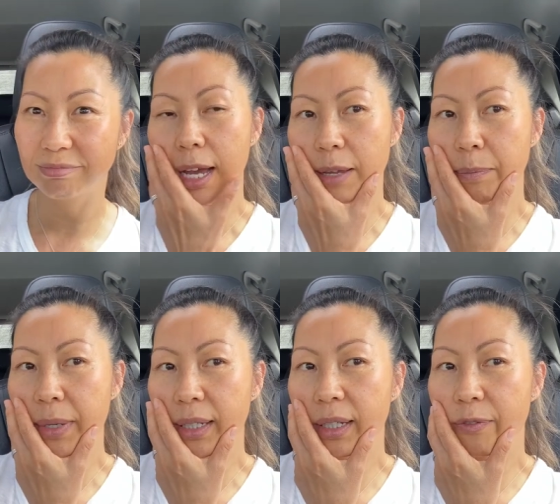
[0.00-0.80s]
I
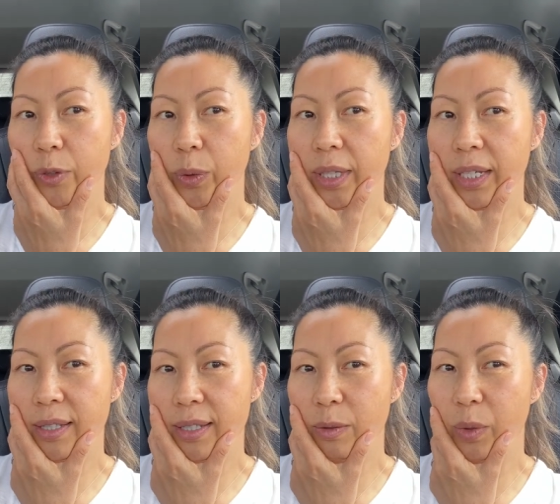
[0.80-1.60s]
pick a few
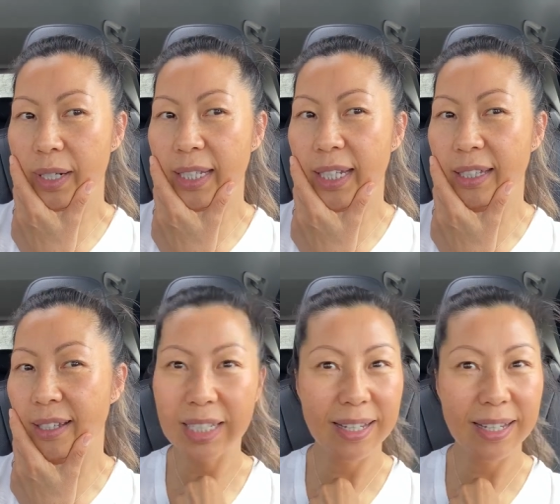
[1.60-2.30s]
things, what I need.